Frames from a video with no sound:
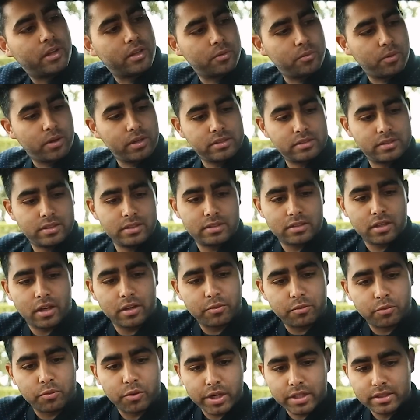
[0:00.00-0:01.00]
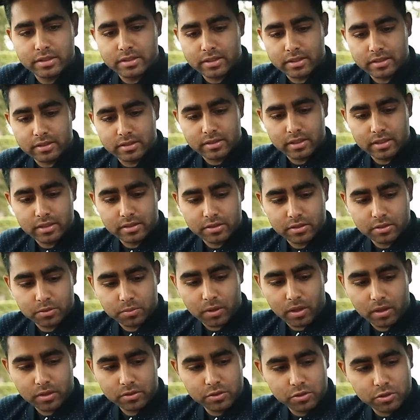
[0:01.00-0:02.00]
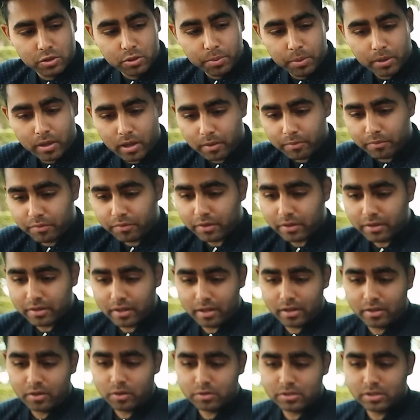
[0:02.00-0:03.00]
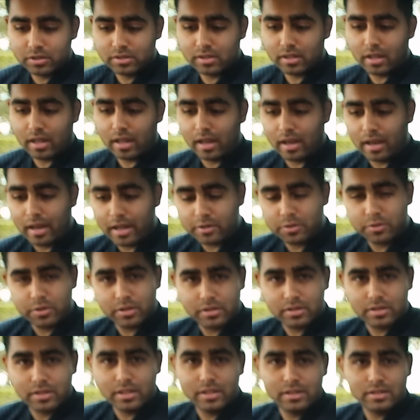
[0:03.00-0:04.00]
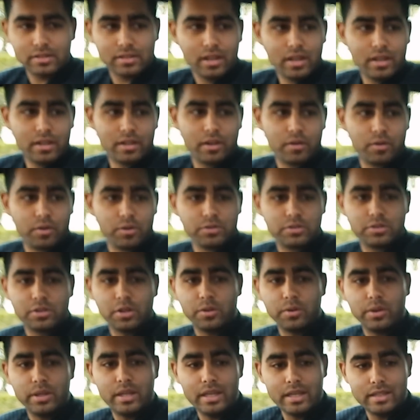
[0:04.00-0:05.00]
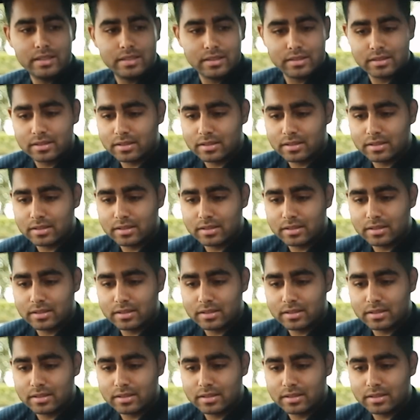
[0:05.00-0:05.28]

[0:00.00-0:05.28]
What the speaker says: otherwise these kind of racing seats as well, super comfy. They're not just electric seats, they're also heated